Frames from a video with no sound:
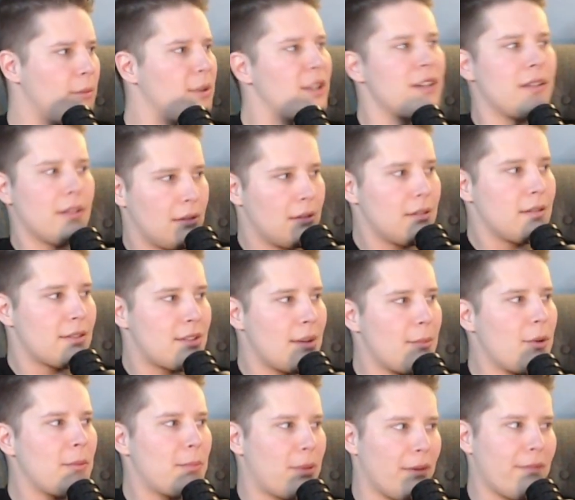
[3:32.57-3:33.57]
but
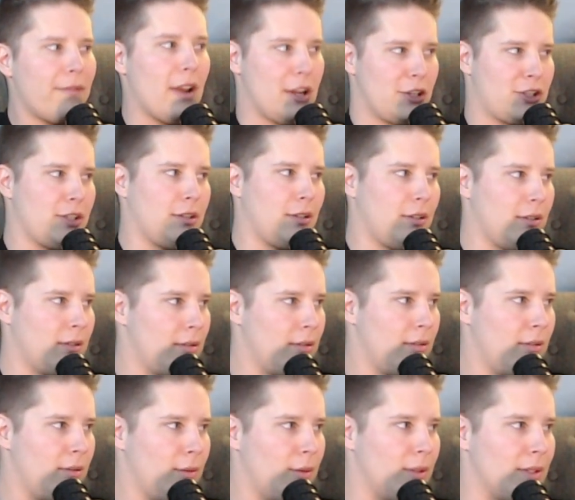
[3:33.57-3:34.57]
someone professional
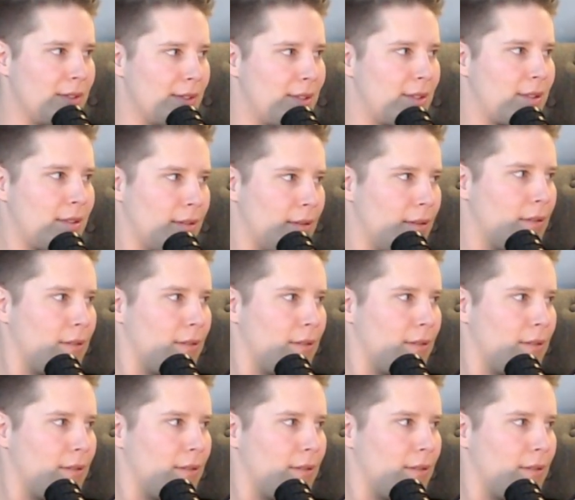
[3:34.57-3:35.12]
who was,